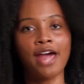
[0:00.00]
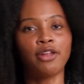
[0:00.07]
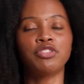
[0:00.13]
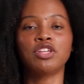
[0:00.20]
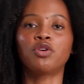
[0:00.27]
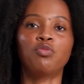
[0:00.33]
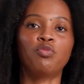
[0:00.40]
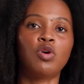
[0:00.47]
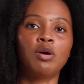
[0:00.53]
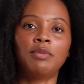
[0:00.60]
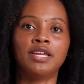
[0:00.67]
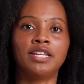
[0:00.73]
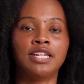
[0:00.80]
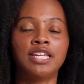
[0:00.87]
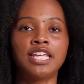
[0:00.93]
I don't think a
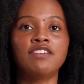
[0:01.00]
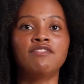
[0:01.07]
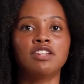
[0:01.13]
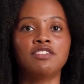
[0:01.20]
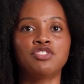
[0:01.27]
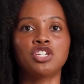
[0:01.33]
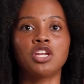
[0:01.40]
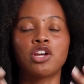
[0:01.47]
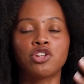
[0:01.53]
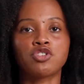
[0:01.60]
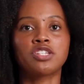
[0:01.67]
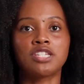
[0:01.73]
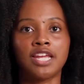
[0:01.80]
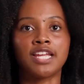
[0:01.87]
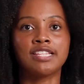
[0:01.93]
woman, even if she
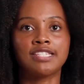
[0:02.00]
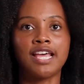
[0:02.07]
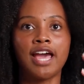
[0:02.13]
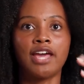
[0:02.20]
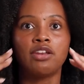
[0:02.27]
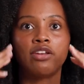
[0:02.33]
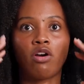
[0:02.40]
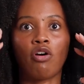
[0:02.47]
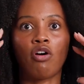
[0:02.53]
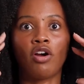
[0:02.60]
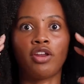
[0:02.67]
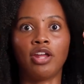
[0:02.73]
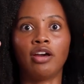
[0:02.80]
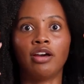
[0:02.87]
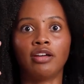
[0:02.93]
understands that
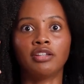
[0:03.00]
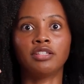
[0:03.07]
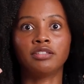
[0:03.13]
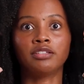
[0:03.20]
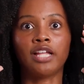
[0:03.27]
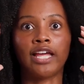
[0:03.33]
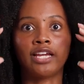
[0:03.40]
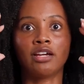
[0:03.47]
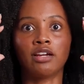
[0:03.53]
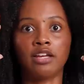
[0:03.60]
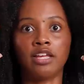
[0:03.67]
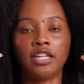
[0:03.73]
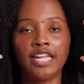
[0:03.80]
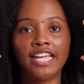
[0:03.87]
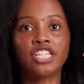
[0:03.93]
on a like
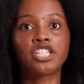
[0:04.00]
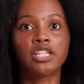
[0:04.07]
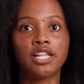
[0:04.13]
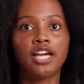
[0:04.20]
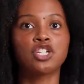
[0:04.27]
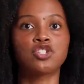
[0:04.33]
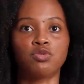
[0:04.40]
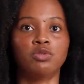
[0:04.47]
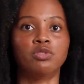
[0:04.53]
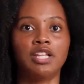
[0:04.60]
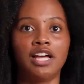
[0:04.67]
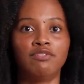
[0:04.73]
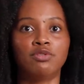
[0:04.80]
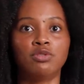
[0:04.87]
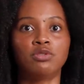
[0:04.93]
an intellectual
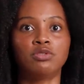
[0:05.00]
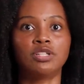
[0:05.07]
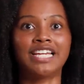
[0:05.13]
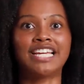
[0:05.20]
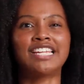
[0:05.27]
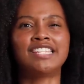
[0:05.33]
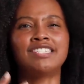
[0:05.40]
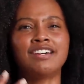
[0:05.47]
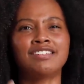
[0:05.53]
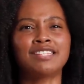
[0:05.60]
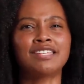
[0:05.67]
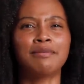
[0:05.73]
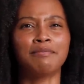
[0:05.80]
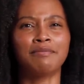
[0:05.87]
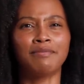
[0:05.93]
level, like it
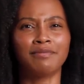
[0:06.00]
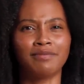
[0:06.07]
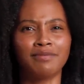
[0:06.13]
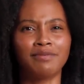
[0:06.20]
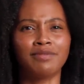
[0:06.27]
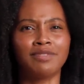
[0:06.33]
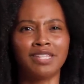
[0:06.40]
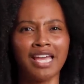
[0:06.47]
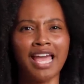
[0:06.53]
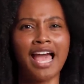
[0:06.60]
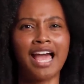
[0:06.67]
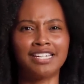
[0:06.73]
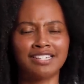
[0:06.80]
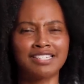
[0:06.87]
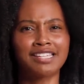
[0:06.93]
doesn't
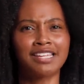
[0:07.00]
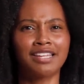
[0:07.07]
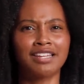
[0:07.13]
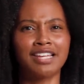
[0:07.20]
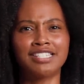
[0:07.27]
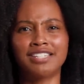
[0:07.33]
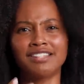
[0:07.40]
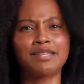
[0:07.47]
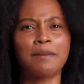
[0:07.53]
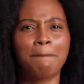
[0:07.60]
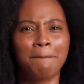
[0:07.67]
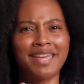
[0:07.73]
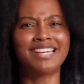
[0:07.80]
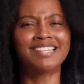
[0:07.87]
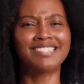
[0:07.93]
Yeah, it doesn't it doesn't
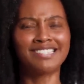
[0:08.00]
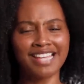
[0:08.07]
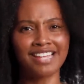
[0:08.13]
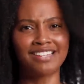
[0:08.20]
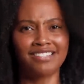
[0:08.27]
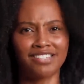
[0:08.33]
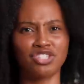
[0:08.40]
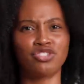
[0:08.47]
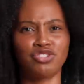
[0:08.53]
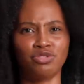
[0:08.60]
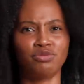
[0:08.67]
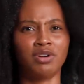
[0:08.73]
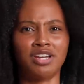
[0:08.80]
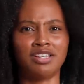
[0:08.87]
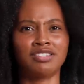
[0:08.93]
make sense
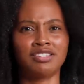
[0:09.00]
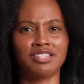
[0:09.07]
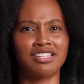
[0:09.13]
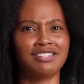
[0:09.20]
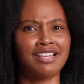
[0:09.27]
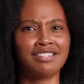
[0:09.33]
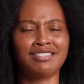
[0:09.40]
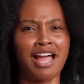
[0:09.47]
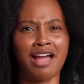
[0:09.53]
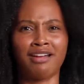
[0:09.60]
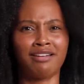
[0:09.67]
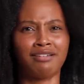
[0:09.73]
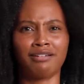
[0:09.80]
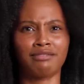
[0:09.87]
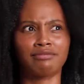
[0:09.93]
to us cuz that's not
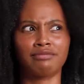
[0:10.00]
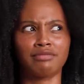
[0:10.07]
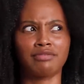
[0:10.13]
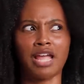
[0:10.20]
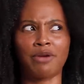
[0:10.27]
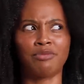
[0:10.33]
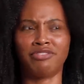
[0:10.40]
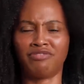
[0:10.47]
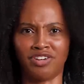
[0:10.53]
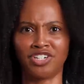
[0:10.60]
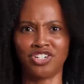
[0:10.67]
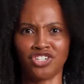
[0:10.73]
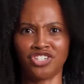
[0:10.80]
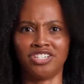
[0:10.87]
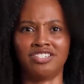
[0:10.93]
how we
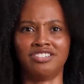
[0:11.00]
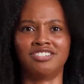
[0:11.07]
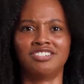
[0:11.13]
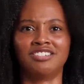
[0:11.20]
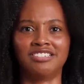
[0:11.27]
function.